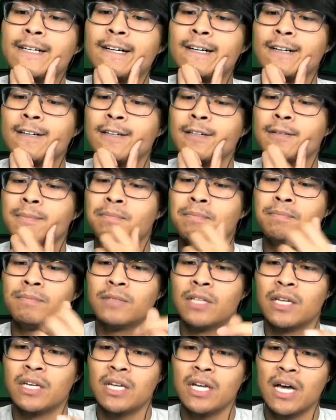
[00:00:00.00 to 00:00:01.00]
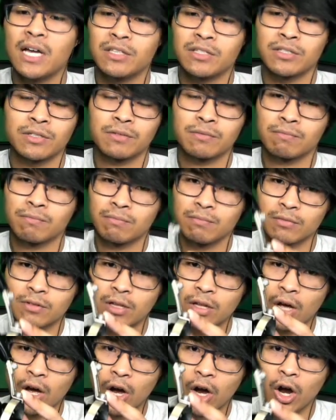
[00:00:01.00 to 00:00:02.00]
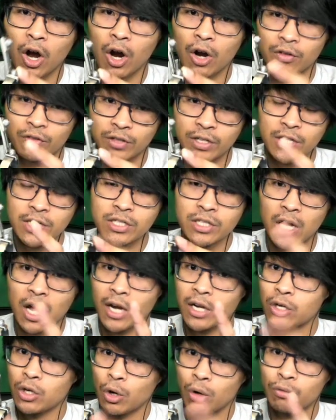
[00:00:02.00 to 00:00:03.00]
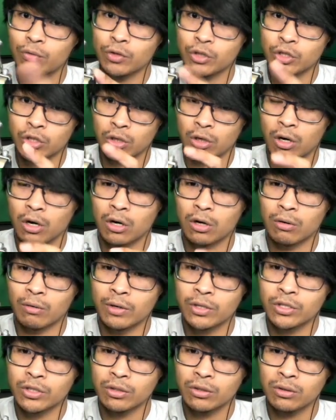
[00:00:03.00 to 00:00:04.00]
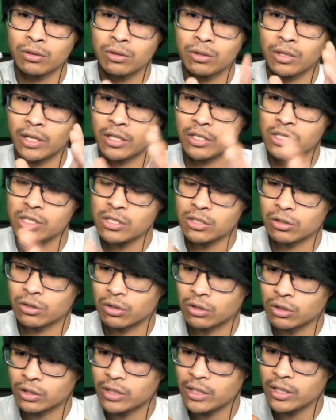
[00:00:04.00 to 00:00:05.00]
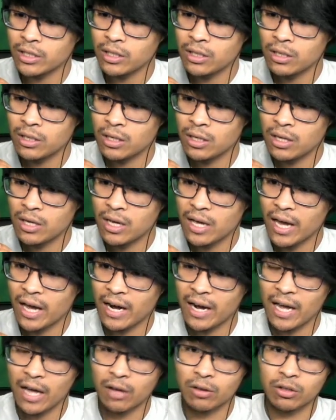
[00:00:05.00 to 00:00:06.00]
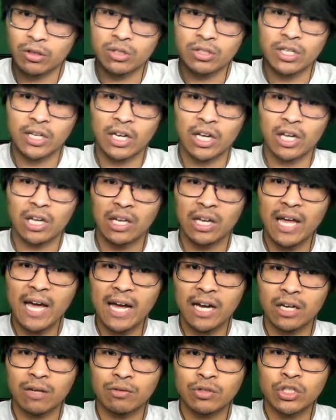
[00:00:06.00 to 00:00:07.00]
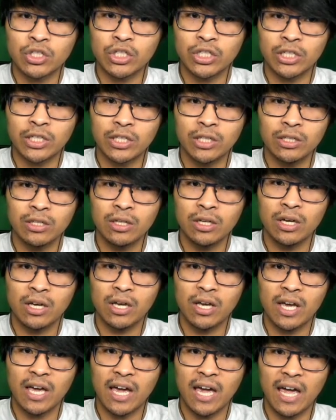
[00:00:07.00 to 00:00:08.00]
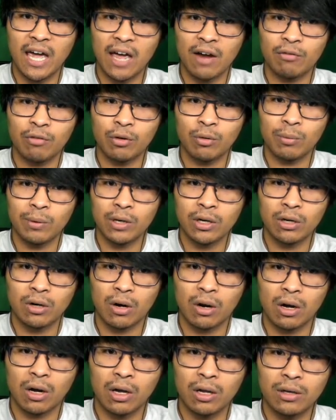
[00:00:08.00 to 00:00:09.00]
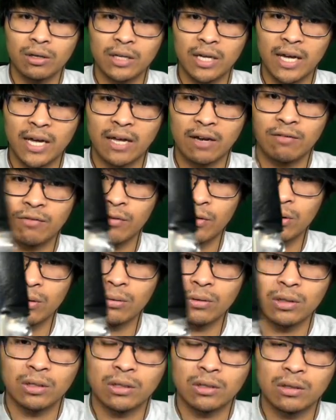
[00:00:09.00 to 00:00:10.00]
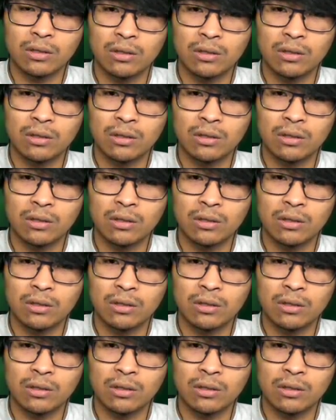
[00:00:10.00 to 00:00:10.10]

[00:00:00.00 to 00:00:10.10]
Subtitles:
The nuts. These I know for sure are original. Like just looking at how there's like a lack of sheen everywhere on the headphone.